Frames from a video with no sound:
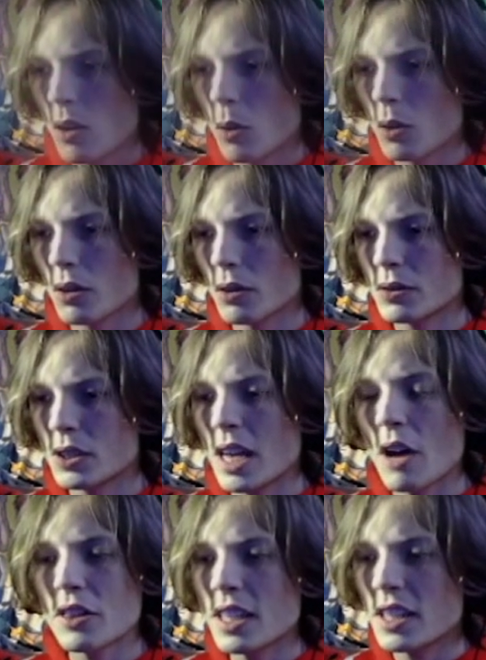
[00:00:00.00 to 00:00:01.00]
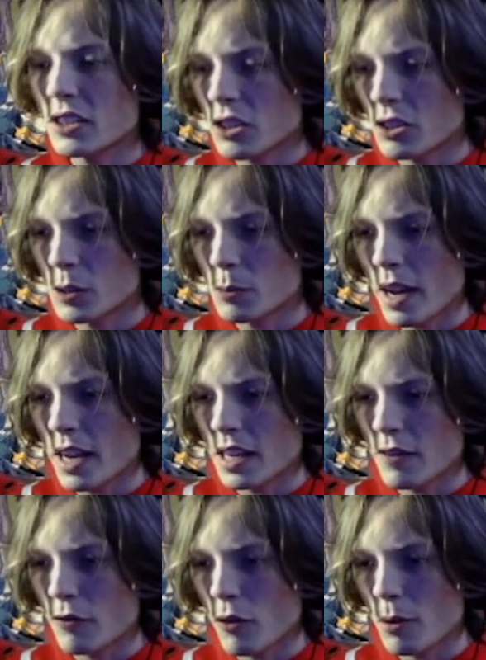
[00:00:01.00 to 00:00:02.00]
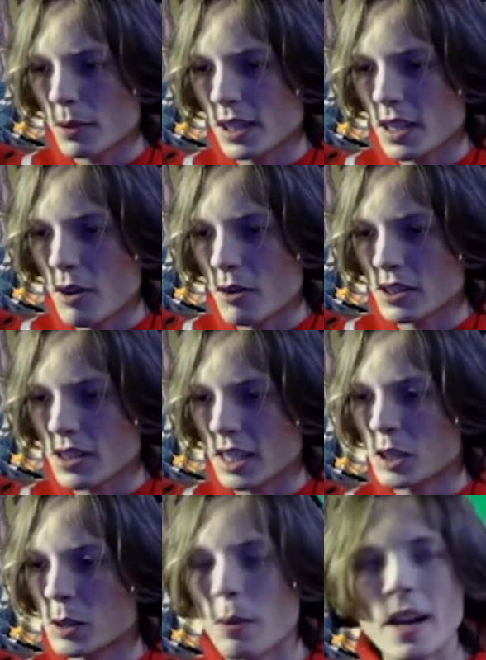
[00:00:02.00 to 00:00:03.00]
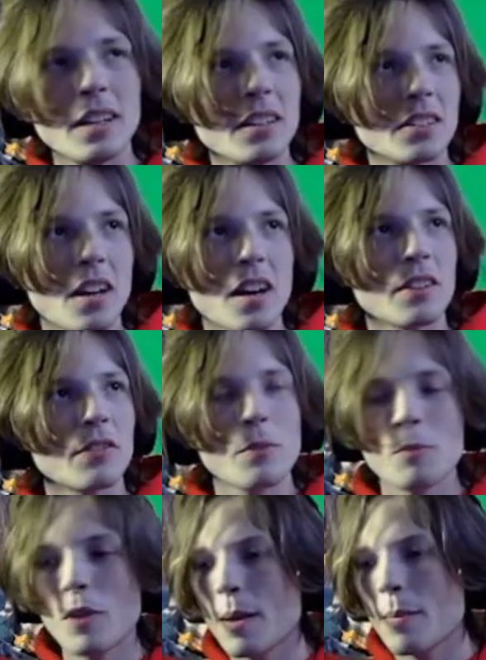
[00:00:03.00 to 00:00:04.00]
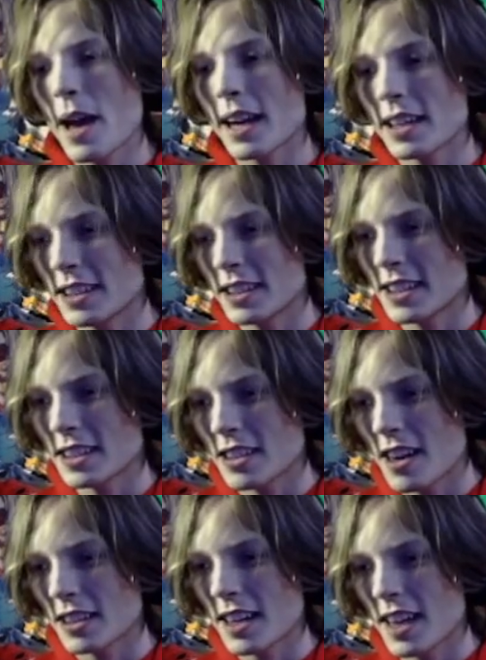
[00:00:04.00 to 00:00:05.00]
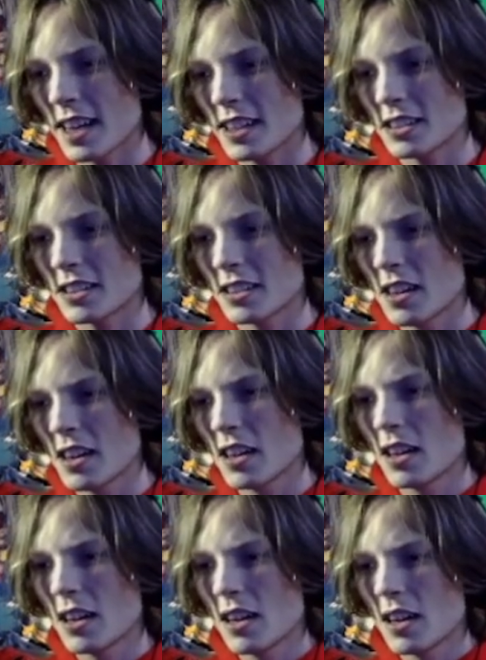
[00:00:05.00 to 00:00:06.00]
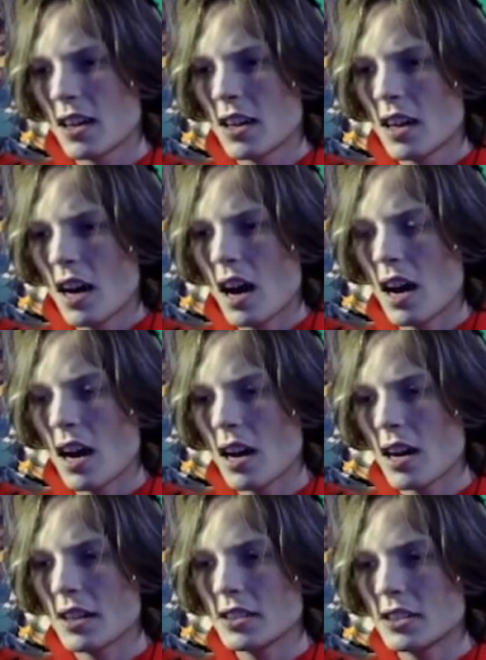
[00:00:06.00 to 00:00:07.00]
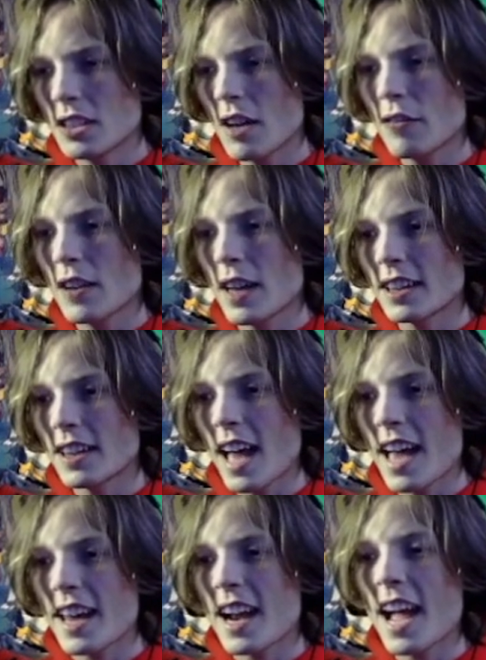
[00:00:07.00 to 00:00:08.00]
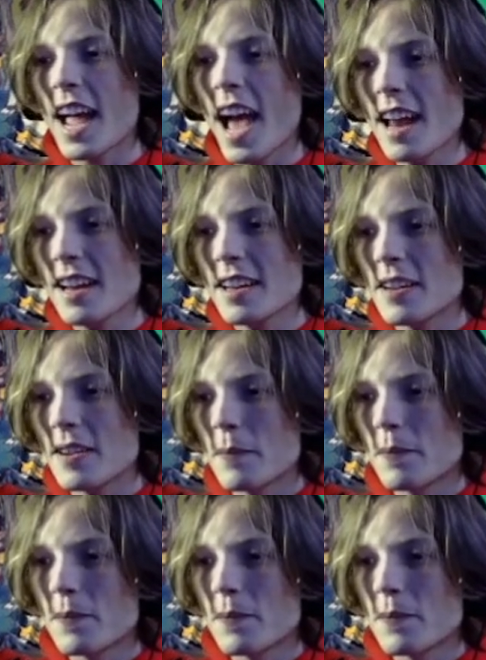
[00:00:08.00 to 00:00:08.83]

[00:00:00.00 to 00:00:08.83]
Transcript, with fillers: or Southeastern Spidey, formerly known as like Spidey Suck from way back in the TikTok yeah. days uh, stuff like that. And I hadn't